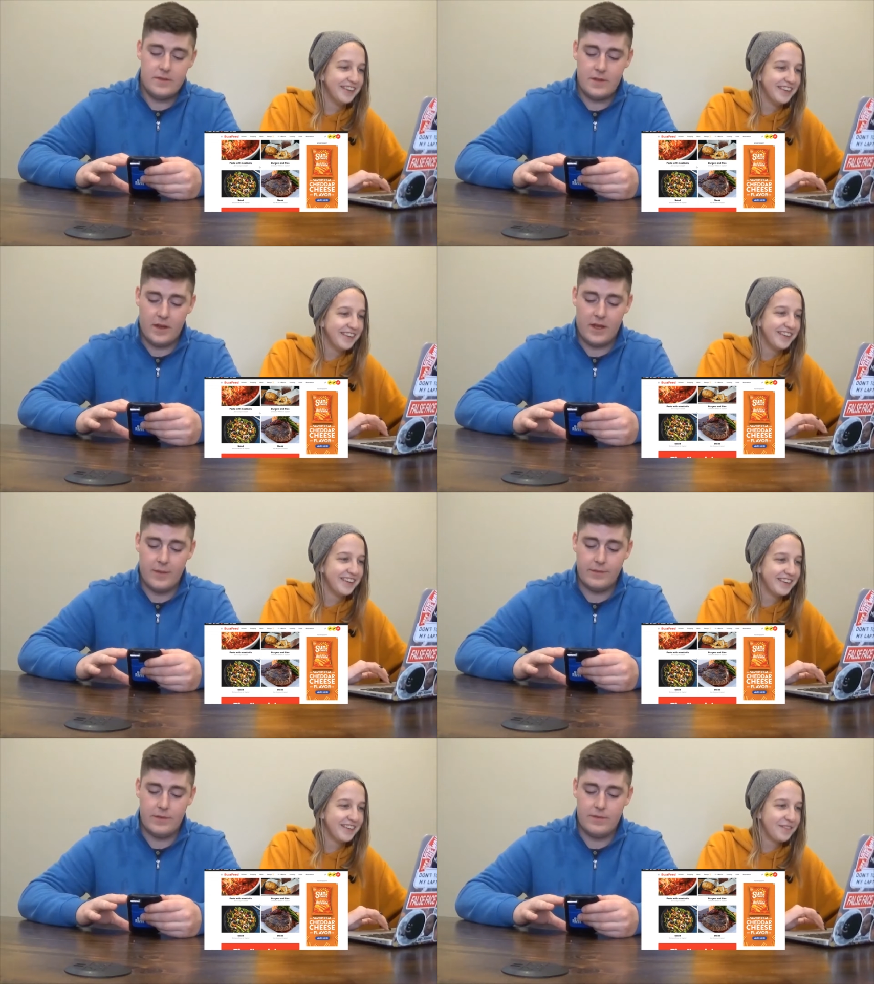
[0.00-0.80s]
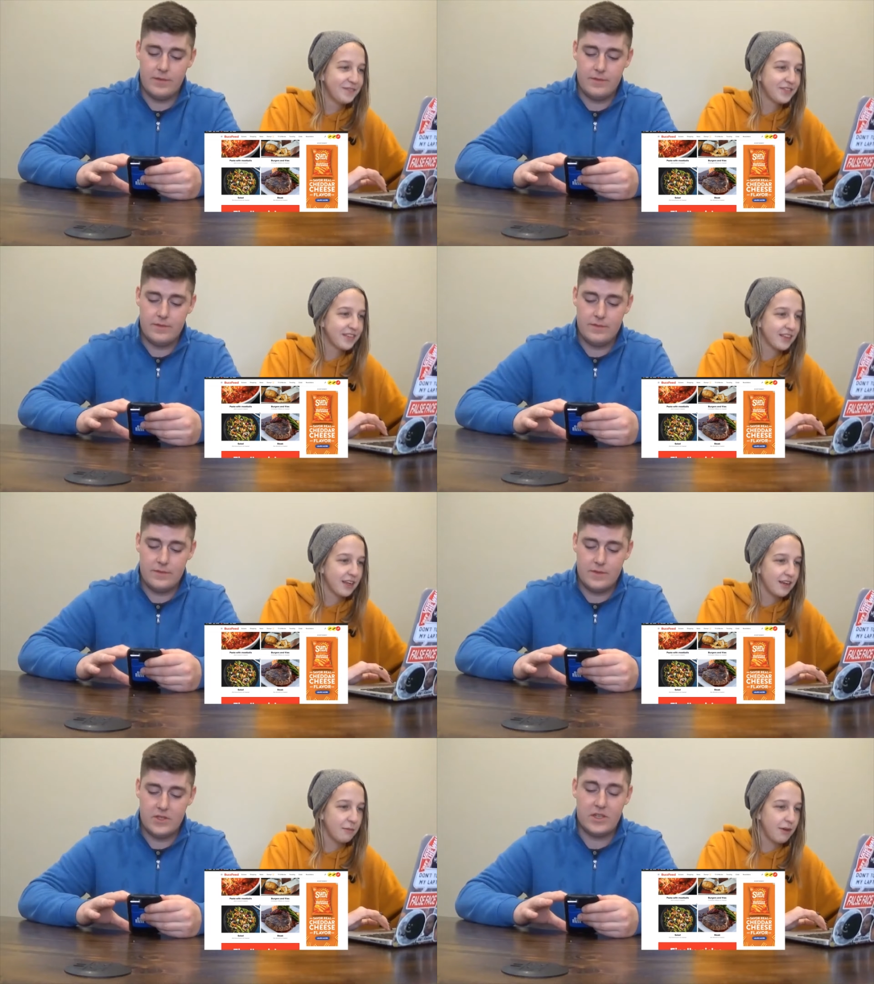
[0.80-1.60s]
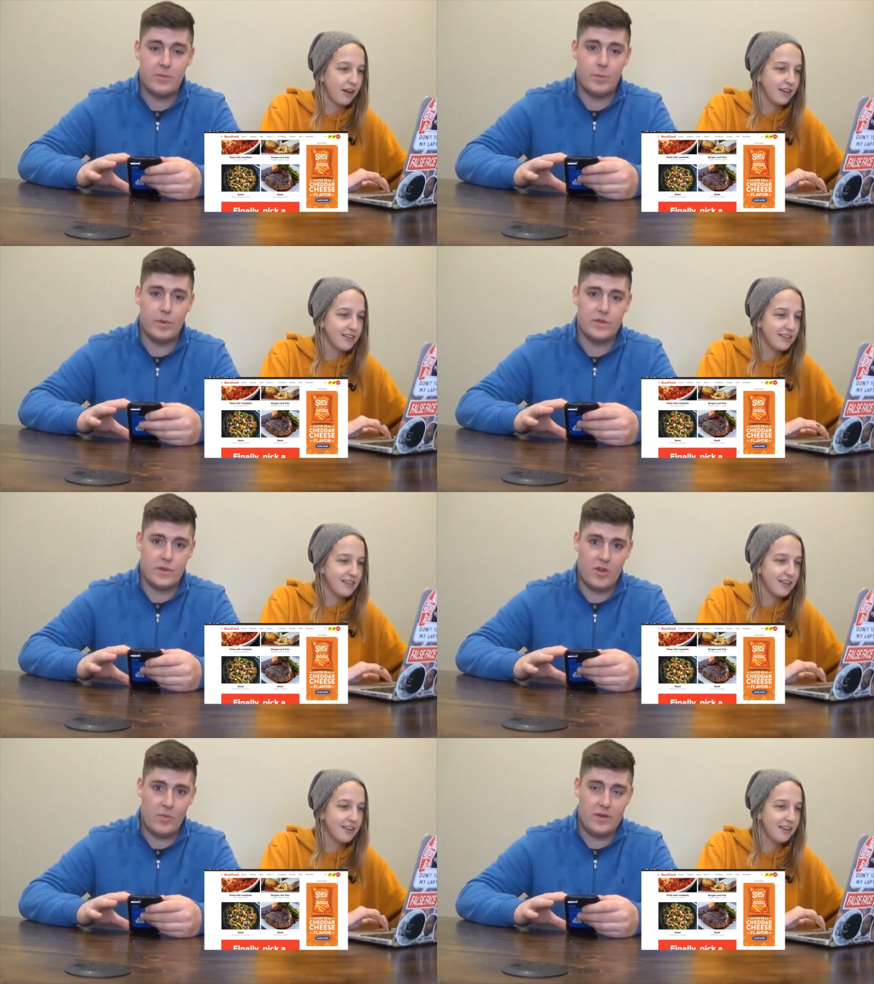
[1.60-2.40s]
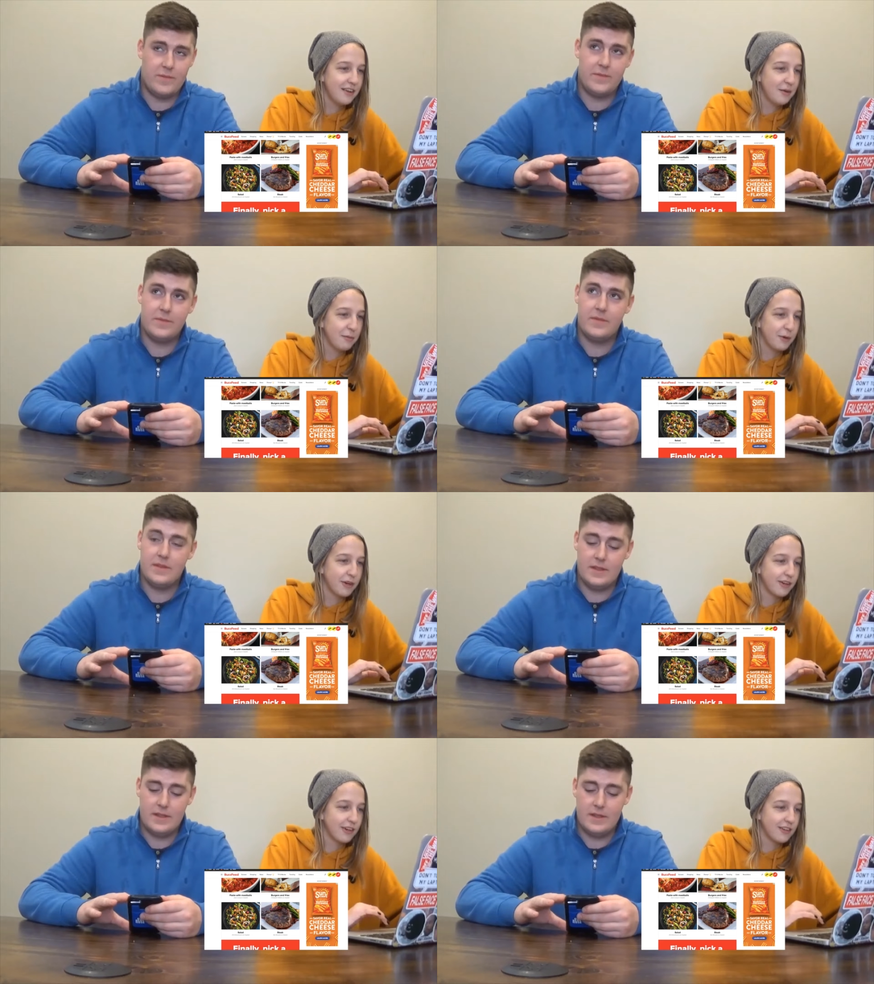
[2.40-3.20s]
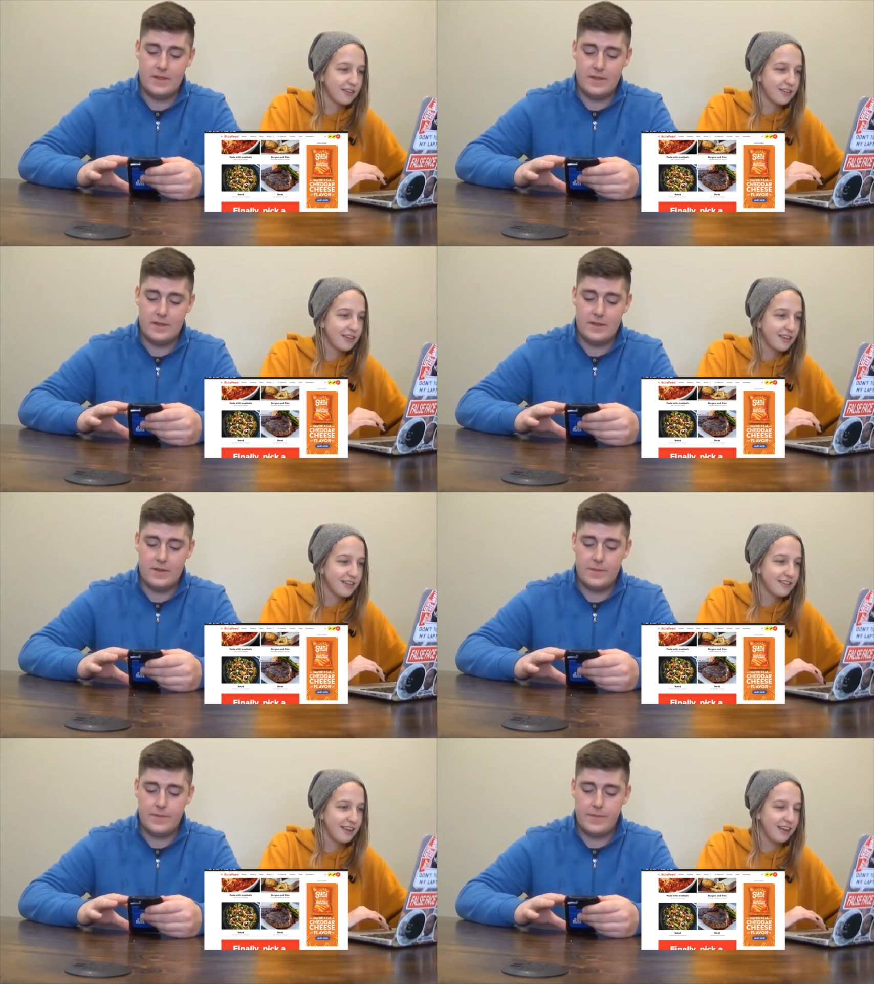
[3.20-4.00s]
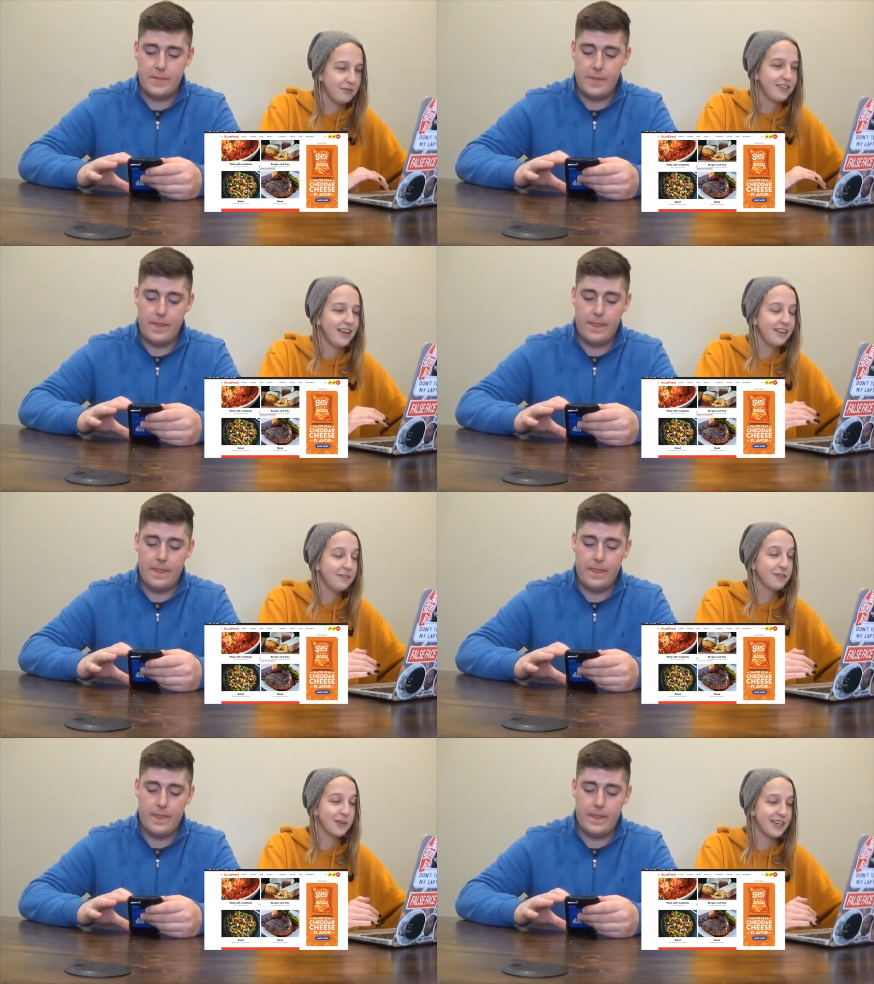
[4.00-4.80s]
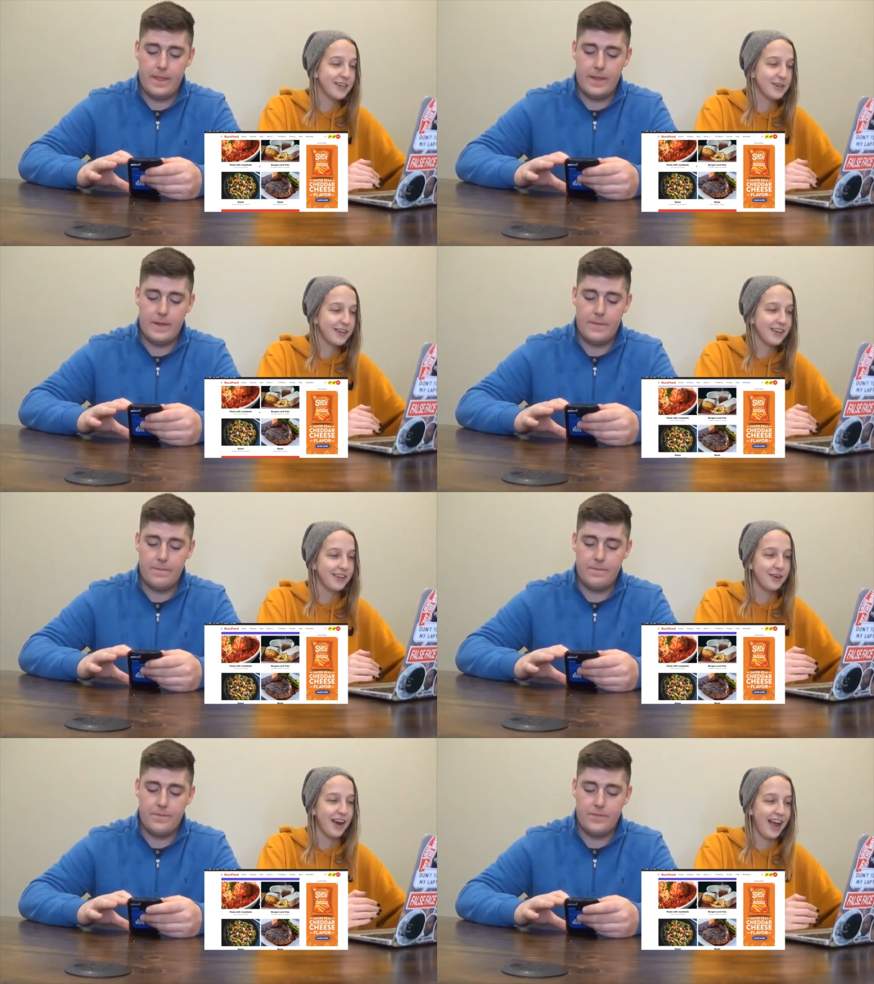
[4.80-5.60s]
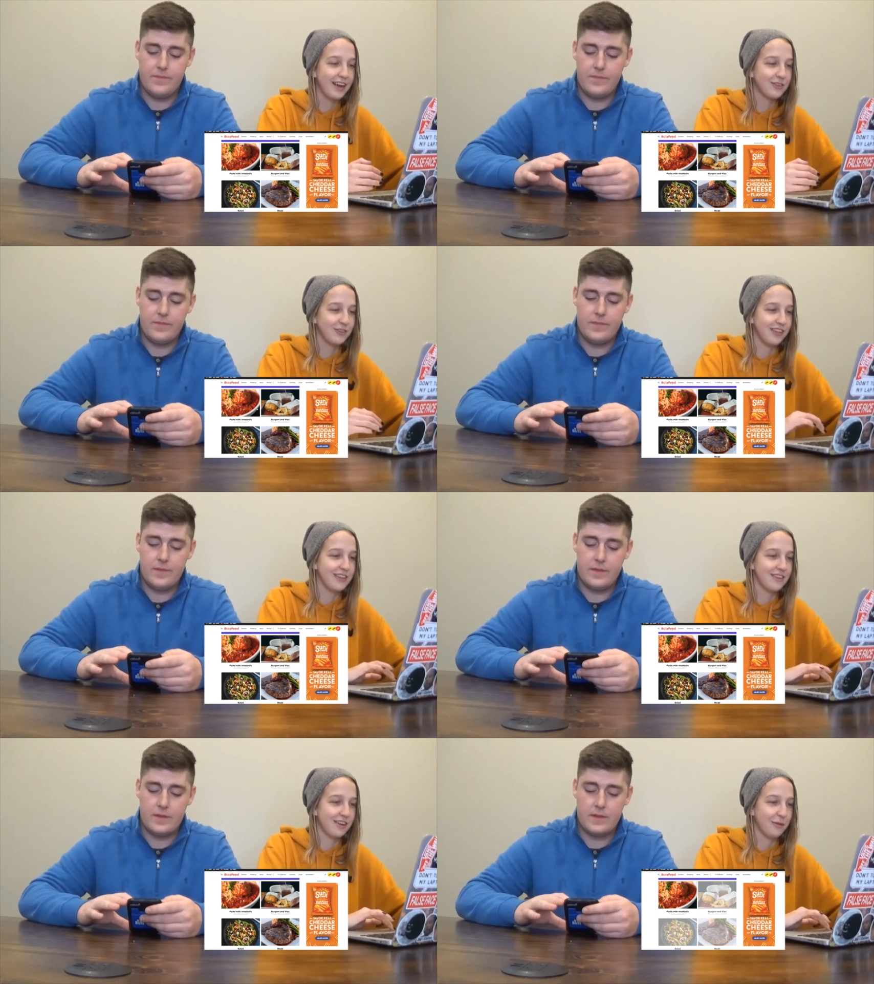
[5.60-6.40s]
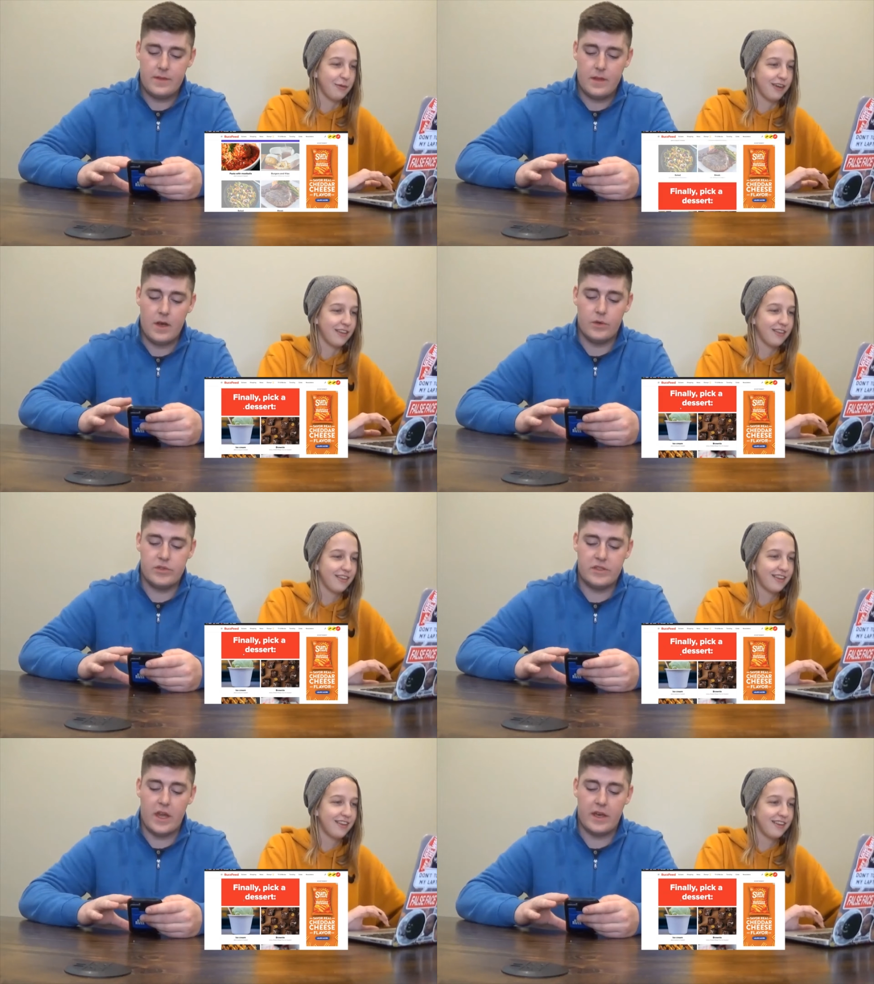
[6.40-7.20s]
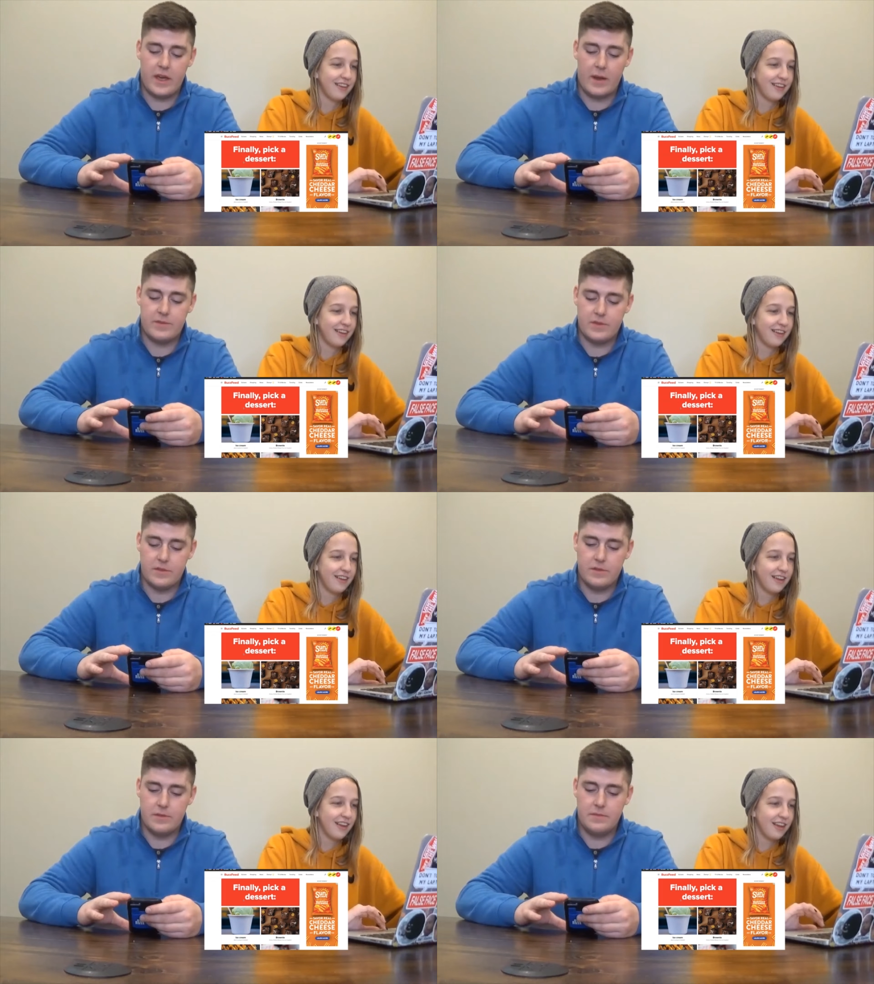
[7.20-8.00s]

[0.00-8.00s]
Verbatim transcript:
Speaker 1: I can't believe you. He's pasta,
Speaker 2: burgers, sa salad for dinner. You're actually a psychopath. Oh,
Speaker 1: steak, absolutely.